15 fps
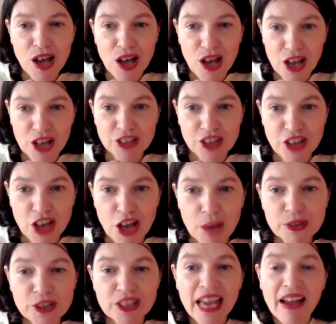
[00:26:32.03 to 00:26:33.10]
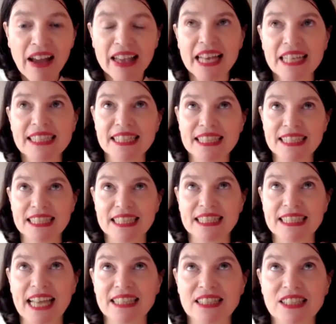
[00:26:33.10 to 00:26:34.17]
her term. So yeah, I guess it's this
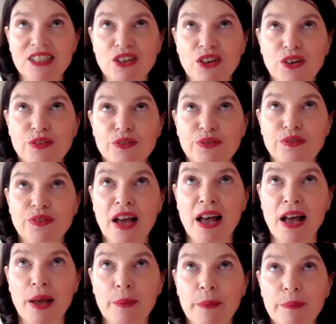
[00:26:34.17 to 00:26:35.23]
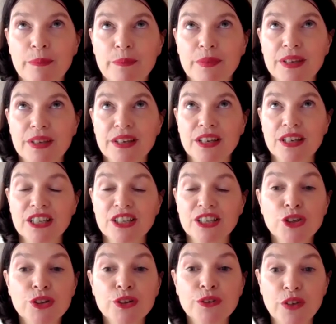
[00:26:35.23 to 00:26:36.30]
sense of um,
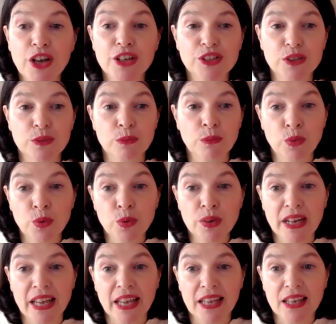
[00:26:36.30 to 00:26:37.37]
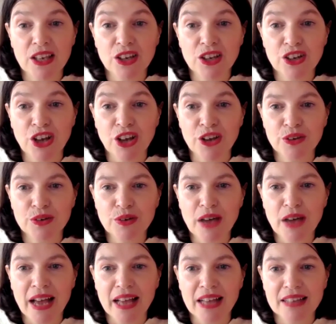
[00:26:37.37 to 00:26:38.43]
universal mourning, you know,
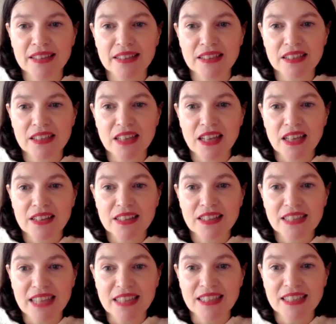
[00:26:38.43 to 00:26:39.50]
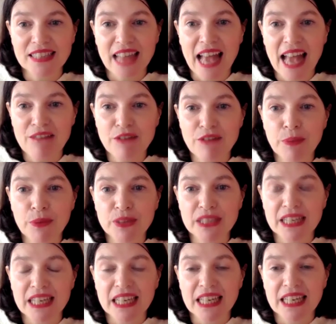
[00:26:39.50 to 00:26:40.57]
and the sense that
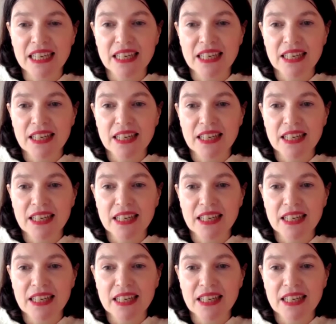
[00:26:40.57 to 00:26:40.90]
everybody